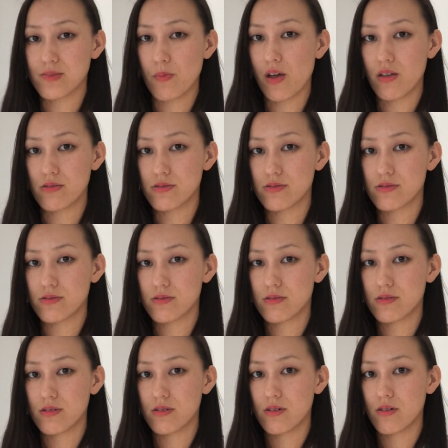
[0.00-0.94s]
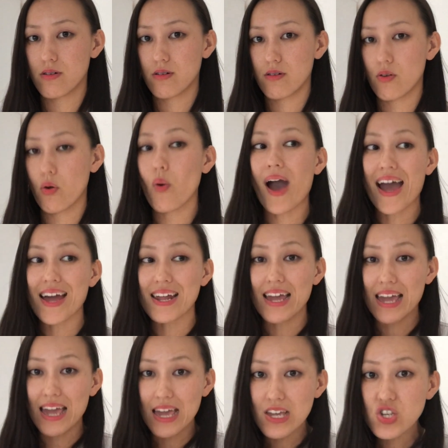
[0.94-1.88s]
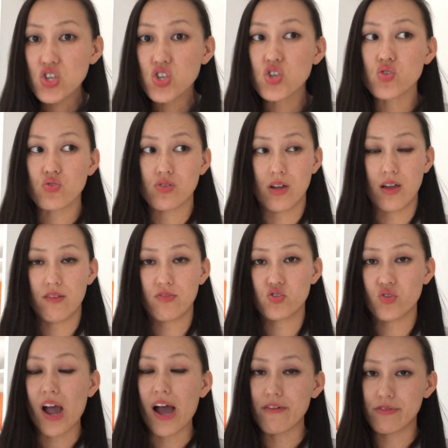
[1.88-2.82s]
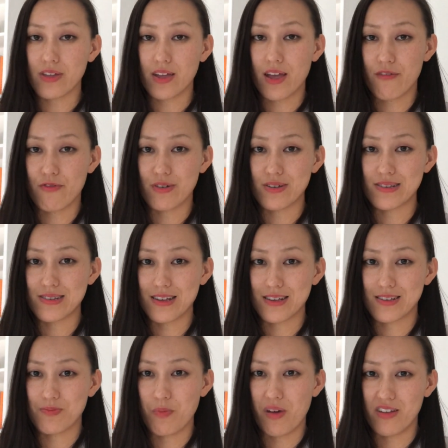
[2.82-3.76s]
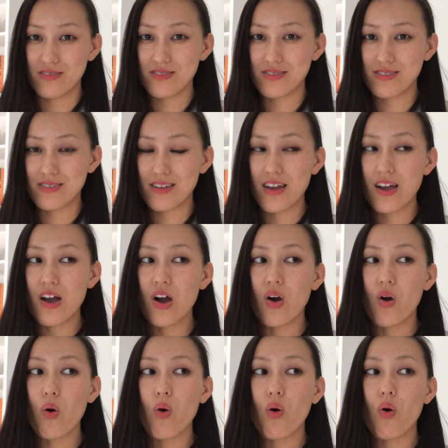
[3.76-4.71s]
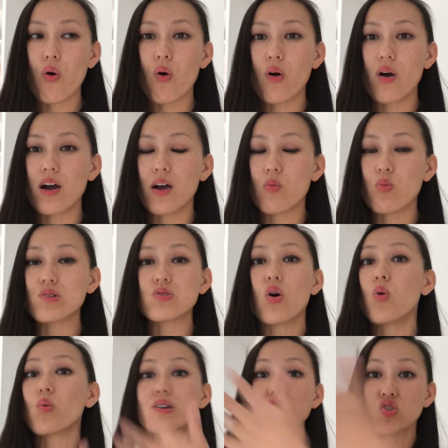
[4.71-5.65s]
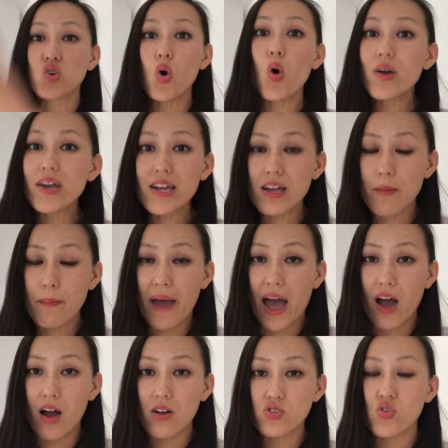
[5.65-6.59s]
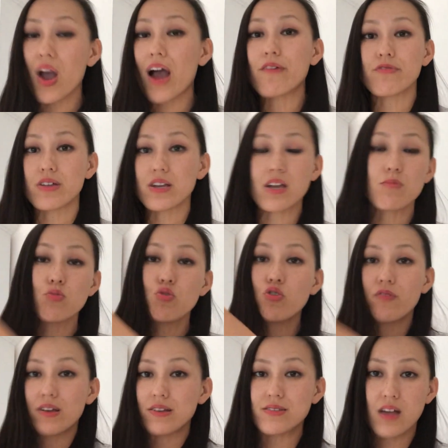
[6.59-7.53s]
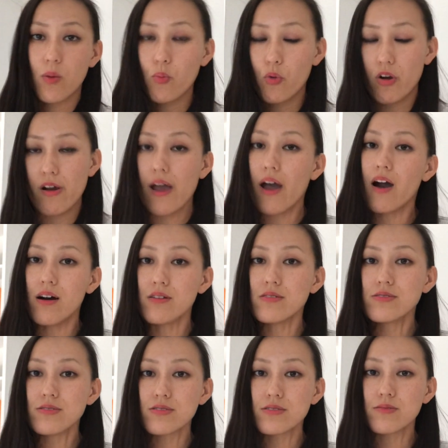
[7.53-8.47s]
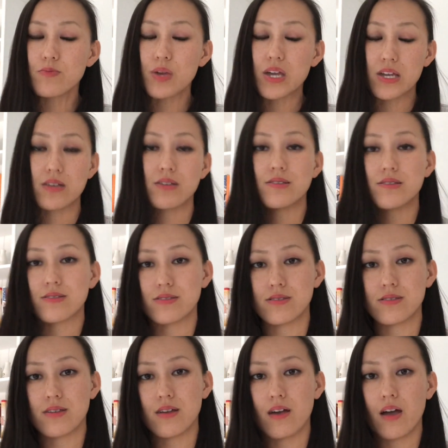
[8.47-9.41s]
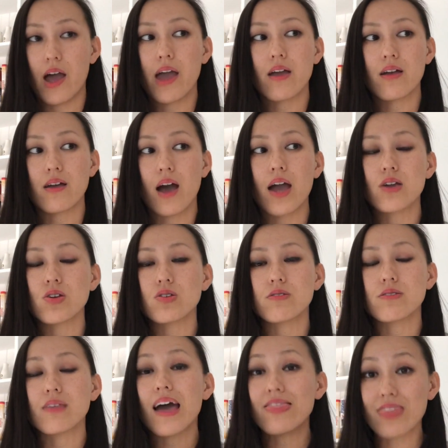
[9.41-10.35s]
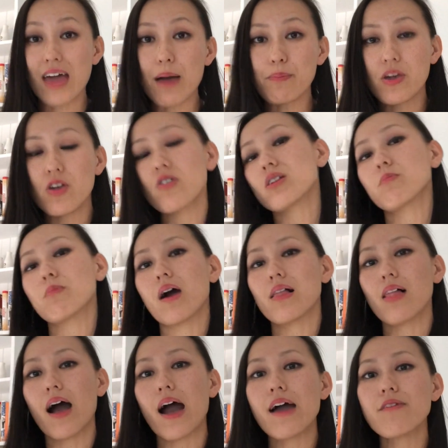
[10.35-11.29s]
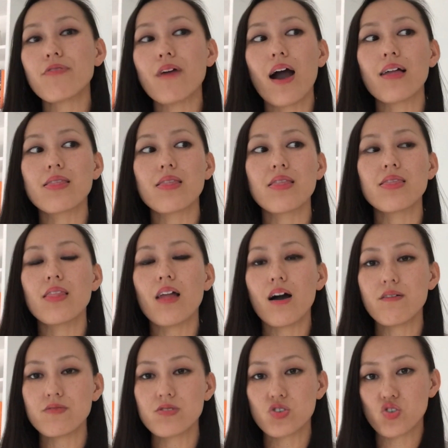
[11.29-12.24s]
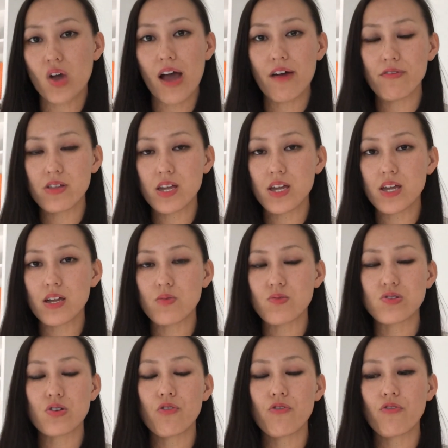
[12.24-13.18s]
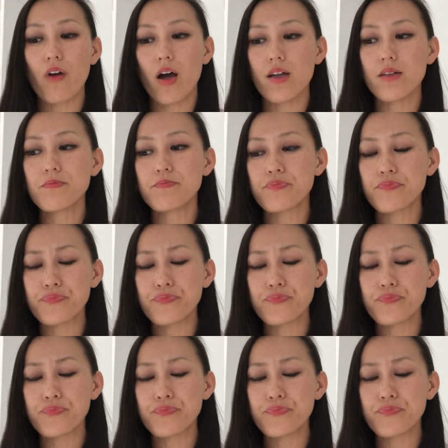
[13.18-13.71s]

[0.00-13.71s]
months, or had a history of traveling every 6 months, or was always talking about traveling and moving somewhere else, because I at that period in my life, I loved traveling. It was so fun.